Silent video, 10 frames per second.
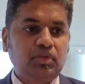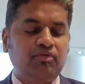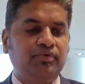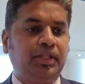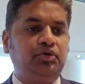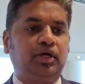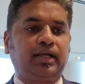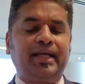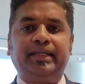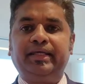Whether you are
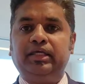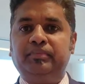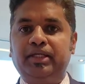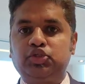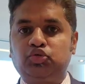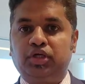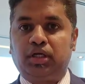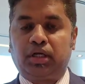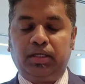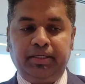writing emails to your
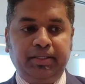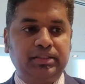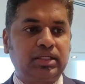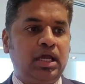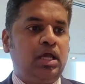colleagues,